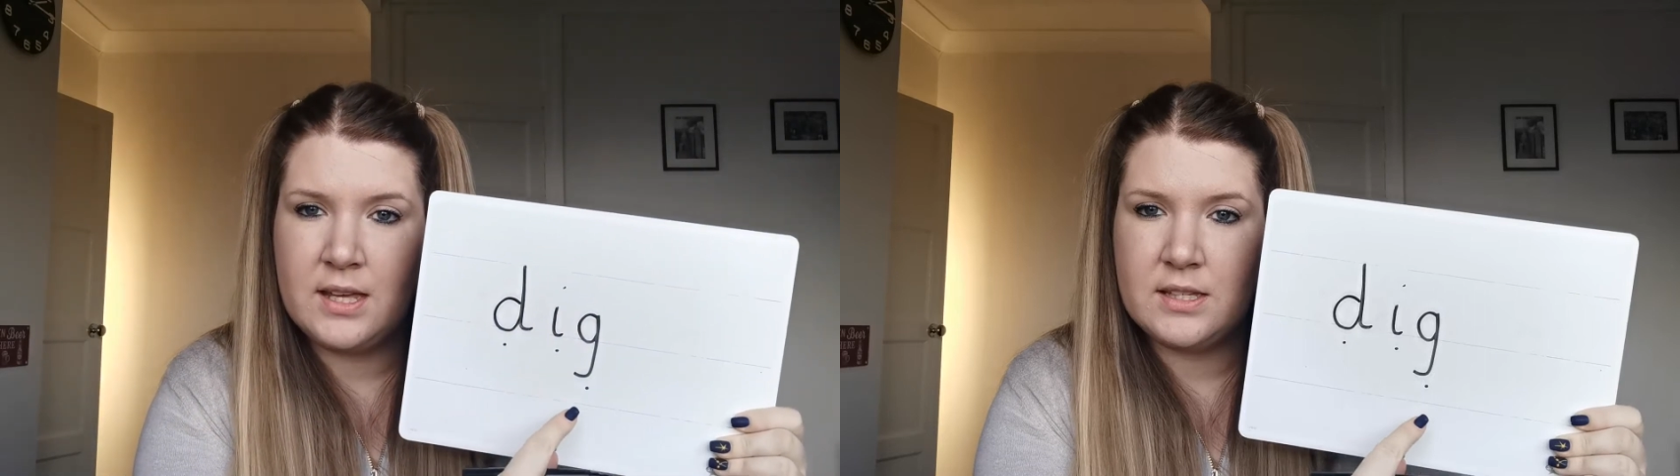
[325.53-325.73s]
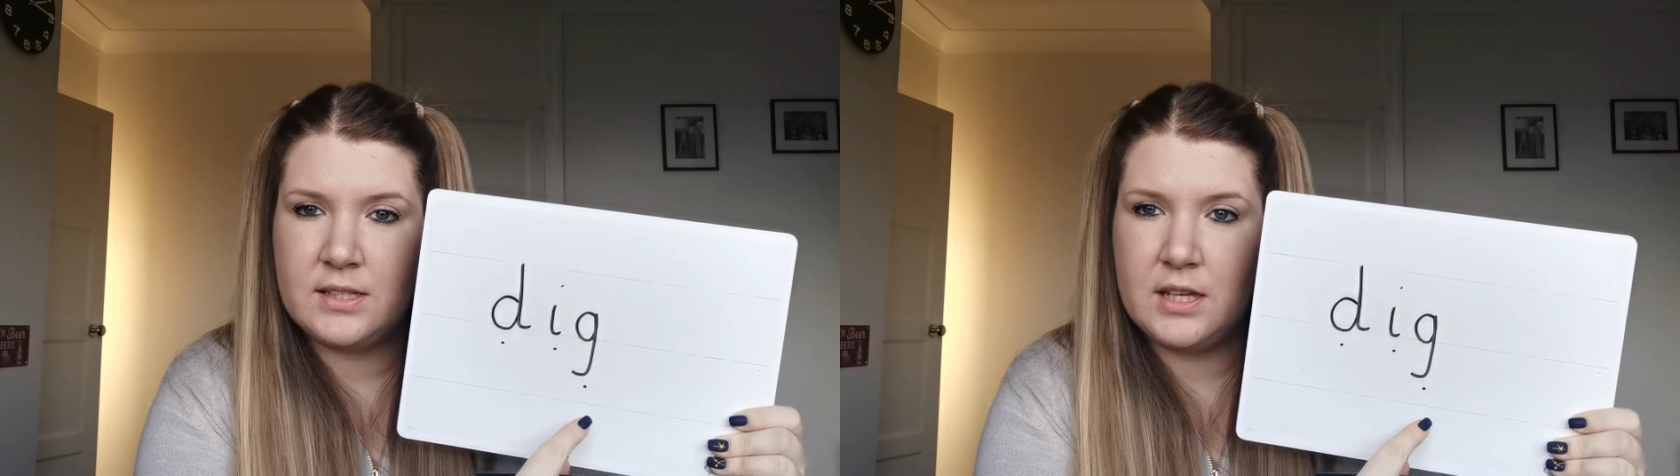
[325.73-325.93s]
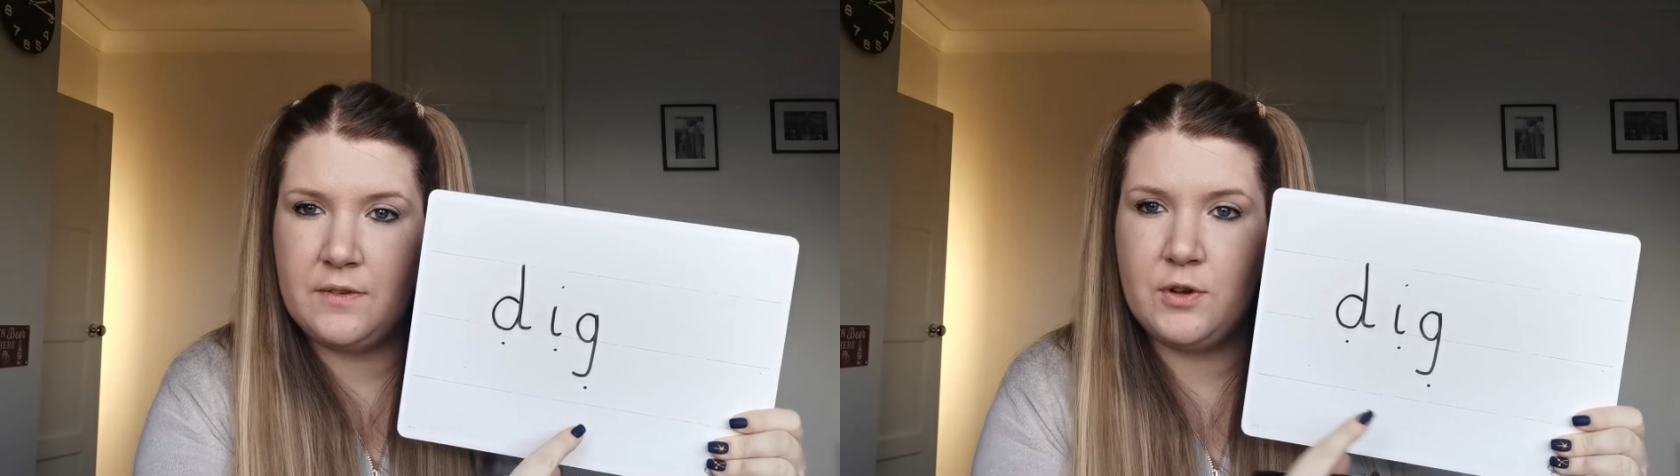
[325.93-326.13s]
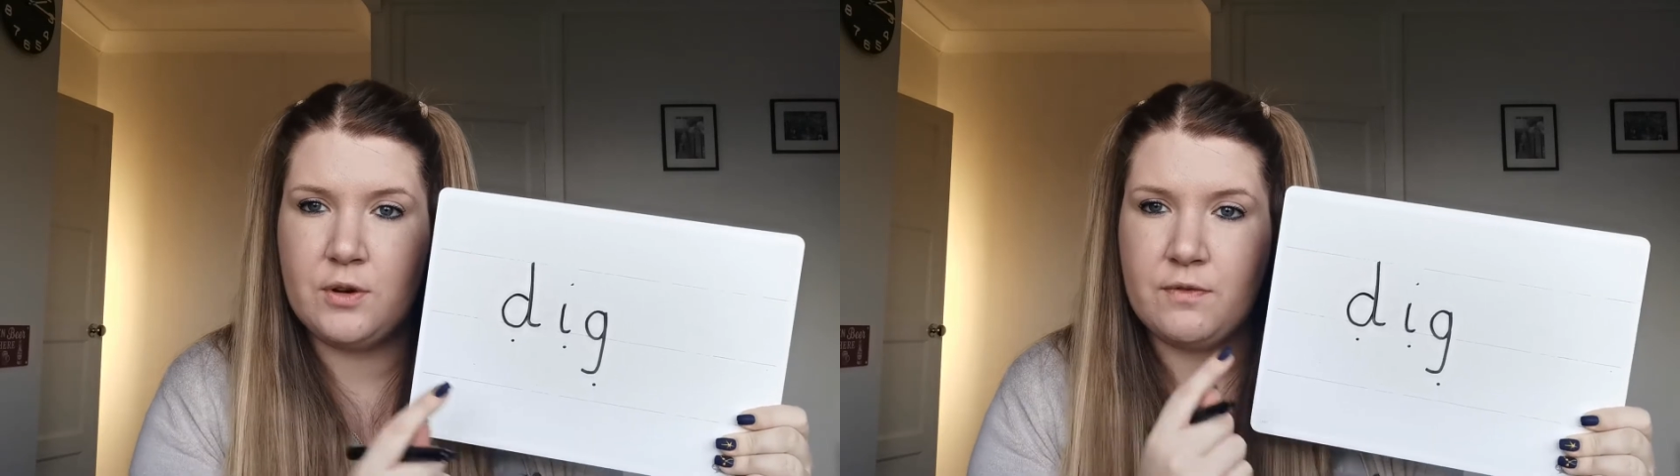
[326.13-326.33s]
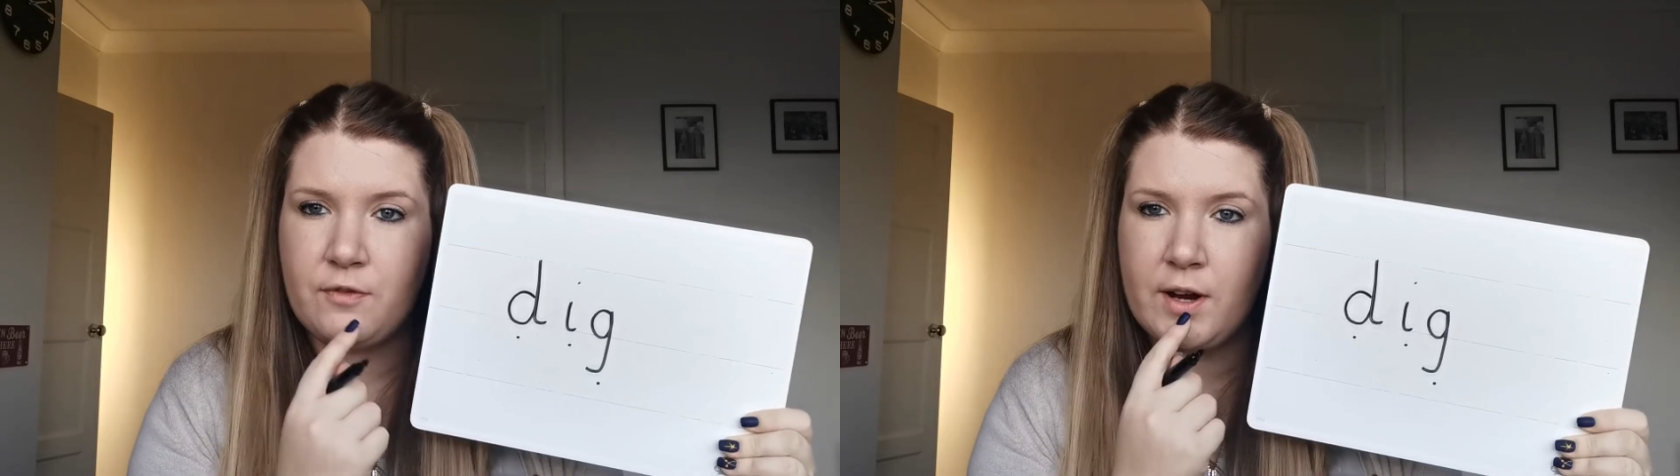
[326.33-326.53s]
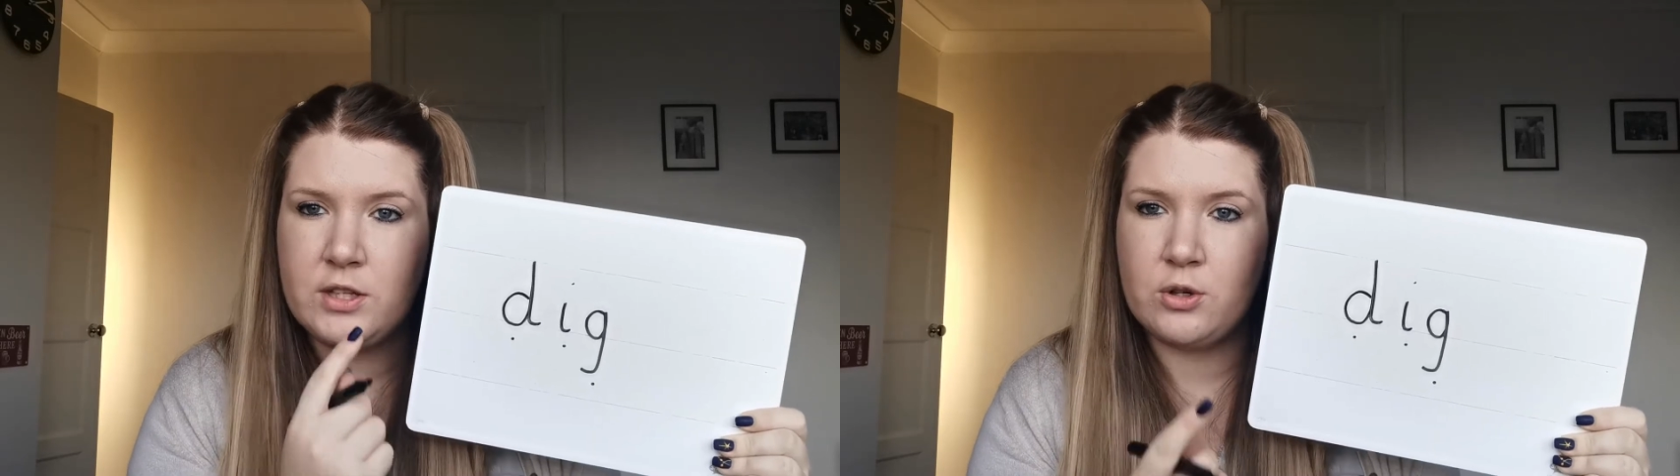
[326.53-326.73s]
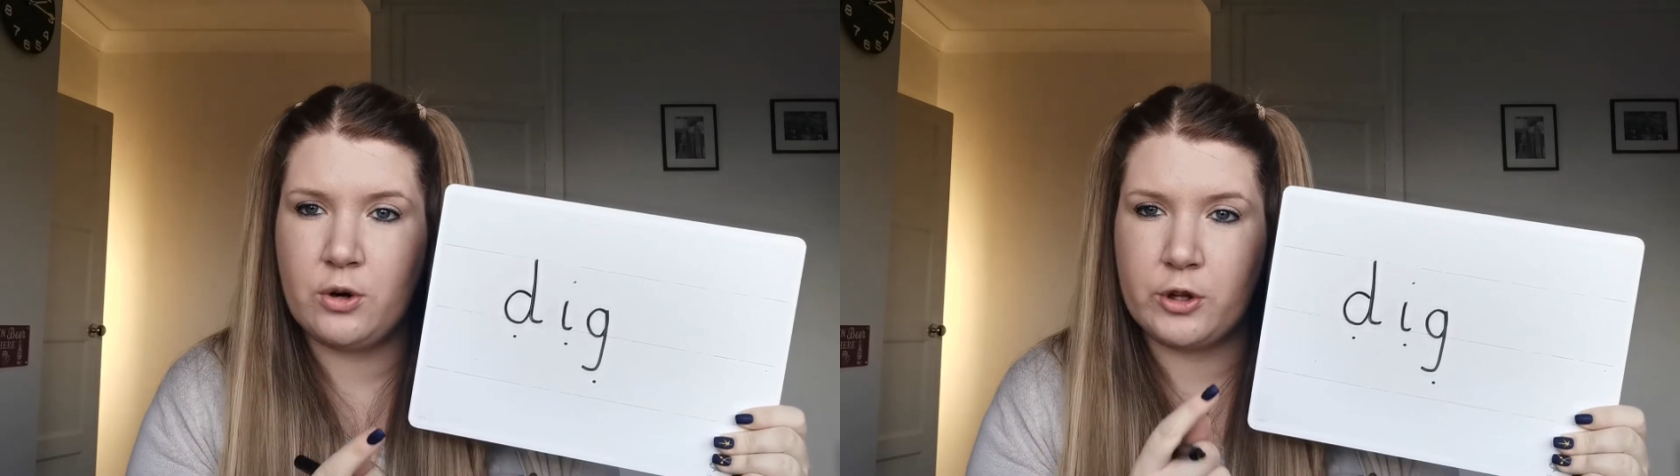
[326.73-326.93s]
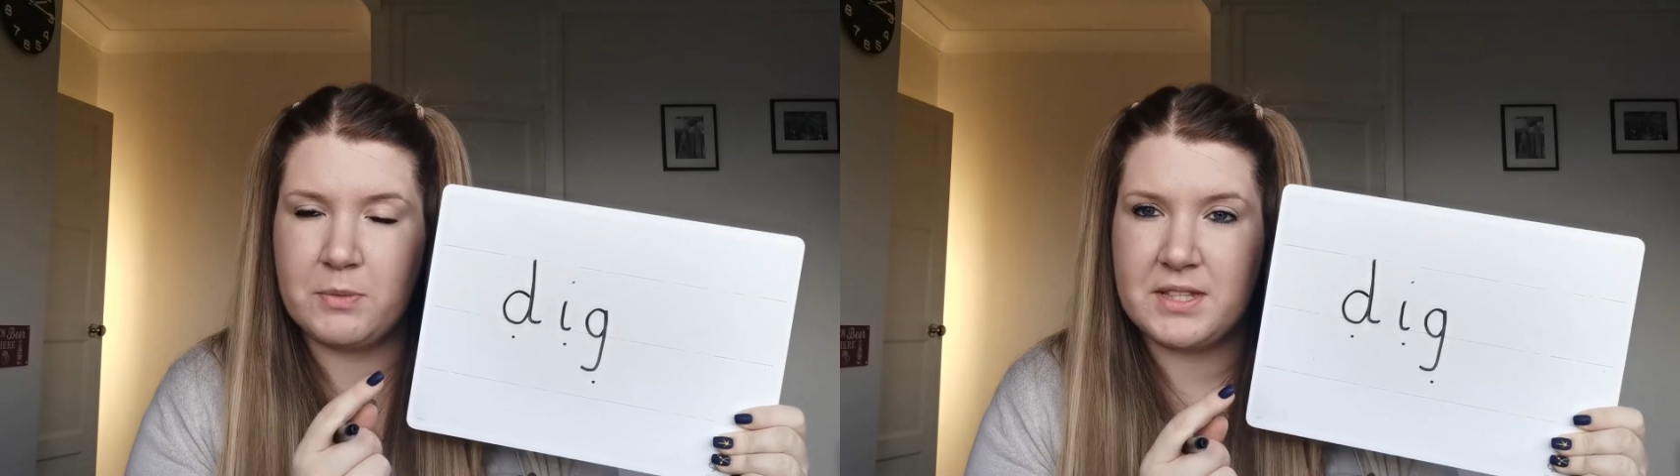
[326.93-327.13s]
See if you can Fred
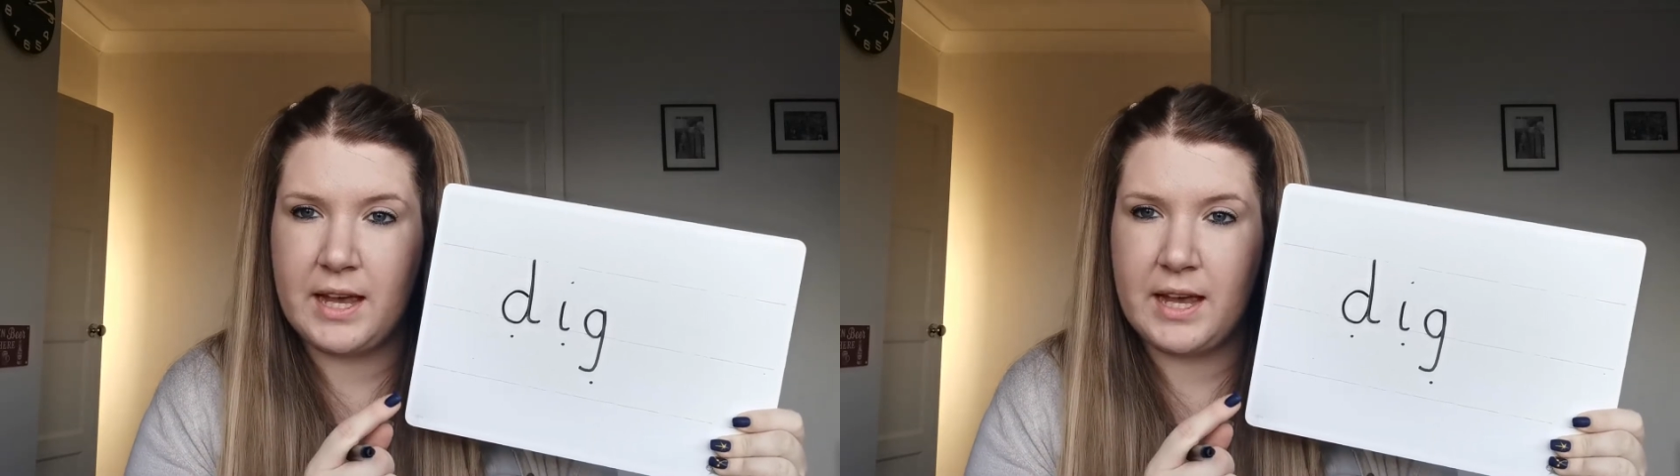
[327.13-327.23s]
talk them and